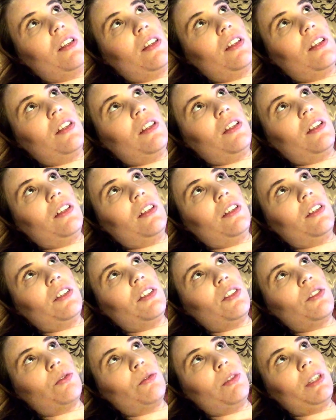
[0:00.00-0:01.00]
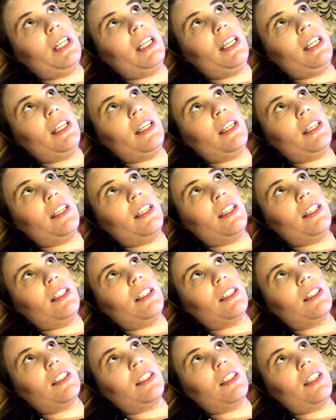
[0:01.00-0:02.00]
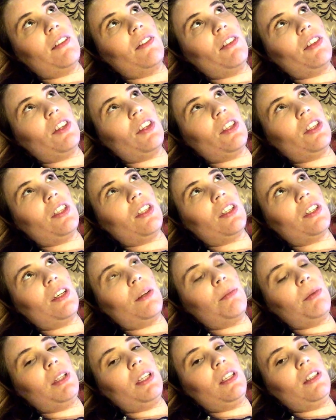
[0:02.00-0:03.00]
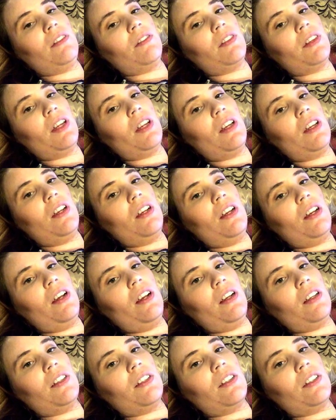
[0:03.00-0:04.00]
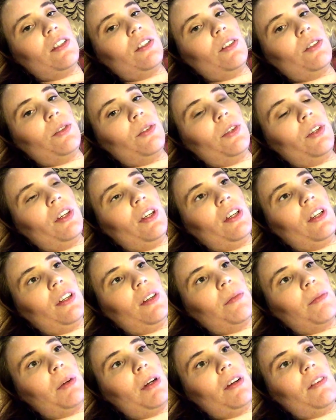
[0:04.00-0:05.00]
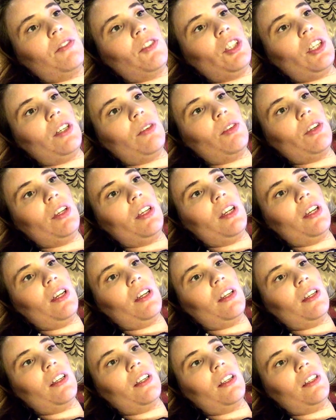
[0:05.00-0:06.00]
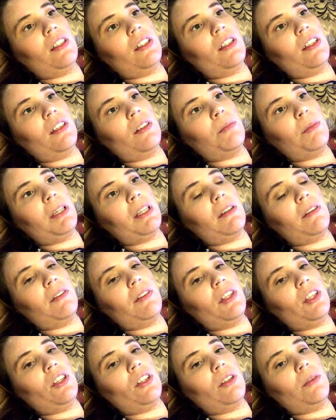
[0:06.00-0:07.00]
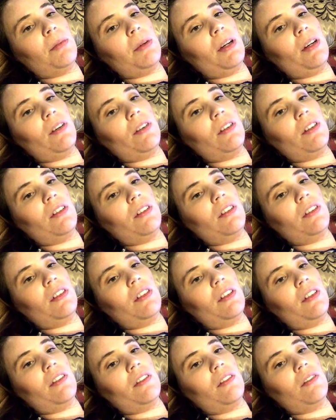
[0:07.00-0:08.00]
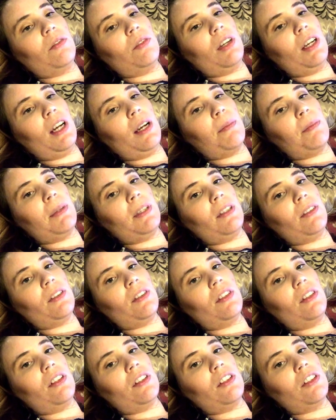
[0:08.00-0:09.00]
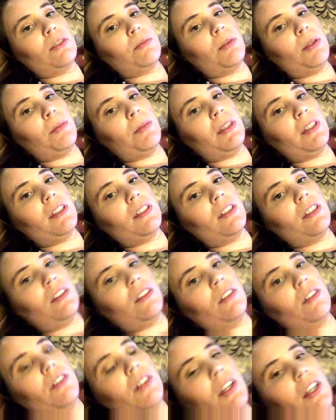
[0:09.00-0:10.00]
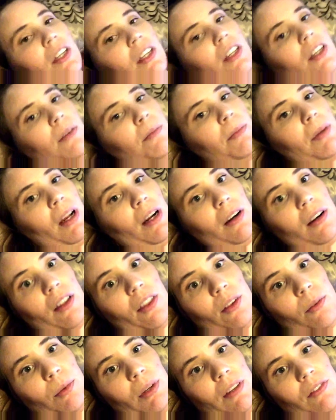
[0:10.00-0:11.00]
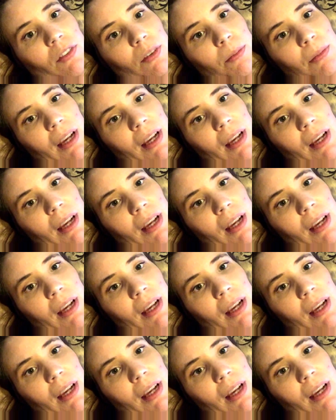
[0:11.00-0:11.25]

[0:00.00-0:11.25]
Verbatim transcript: the 27th, I believe, so um, of January, and I'll make a video about what happened at the doctor's appointment. So about another week from